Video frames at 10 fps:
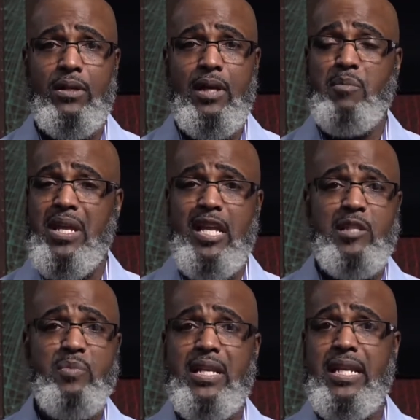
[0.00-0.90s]
I mean, he's
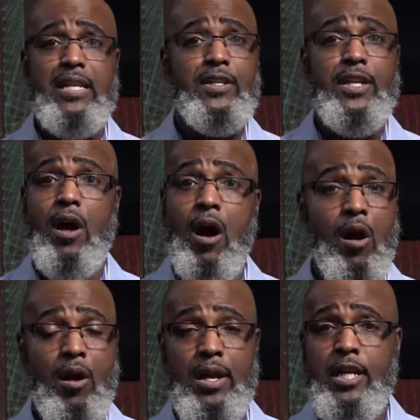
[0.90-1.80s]
been hitting it
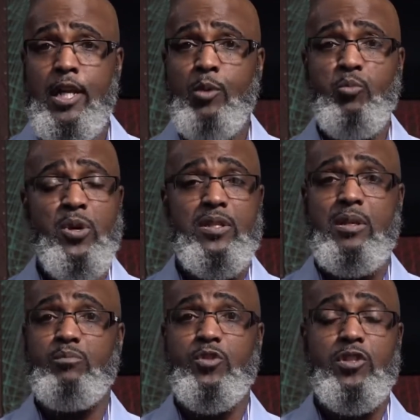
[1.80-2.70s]
hard with
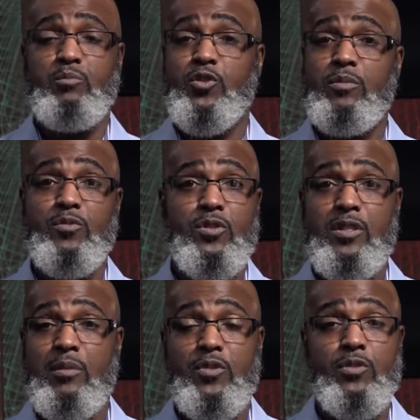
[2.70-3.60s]
some
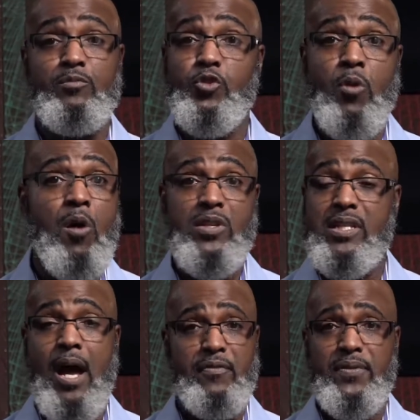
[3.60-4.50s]
strong
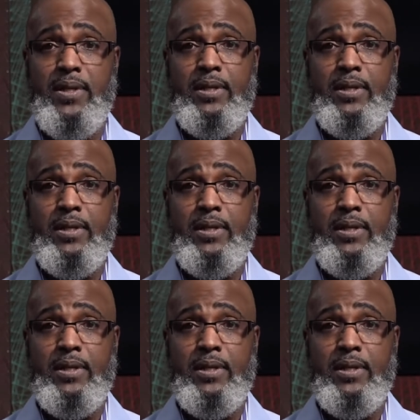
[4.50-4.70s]
stuff.